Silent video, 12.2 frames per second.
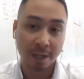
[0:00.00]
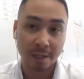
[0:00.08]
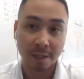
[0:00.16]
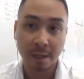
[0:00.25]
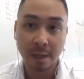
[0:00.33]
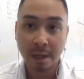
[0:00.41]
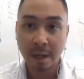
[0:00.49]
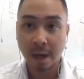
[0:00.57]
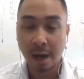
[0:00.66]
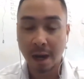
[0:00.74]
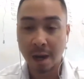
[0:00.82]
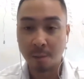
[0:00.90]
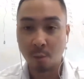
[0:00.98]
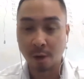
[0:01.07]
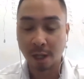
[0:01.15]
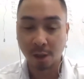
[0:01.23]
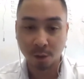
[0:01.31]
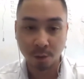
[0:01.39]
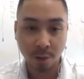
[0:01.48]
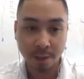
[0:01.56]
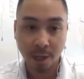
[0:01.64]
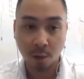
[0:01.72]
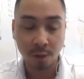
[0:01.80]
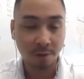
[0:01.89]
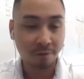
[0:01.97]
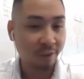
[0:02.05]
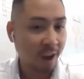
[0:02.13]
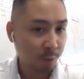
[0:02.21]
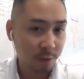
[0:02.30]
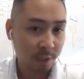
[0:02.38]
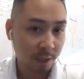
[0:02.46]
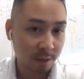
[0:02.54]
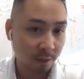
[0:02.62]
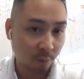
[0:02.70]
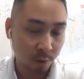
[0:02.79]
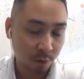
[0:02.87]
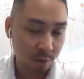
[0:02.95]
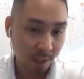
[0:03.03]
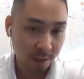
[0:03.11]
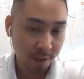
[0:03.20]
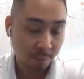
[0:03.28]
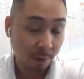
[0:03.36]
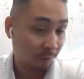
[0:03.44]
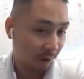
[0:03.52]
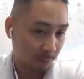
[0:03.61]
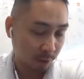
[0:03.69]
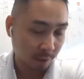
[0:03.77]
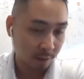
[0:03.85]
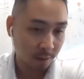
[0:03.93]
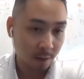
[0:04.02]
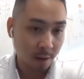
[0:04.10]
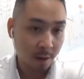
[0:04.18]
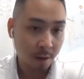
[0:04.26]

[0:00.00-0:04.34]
And what I learned was that only 5% of window shades, about 5%,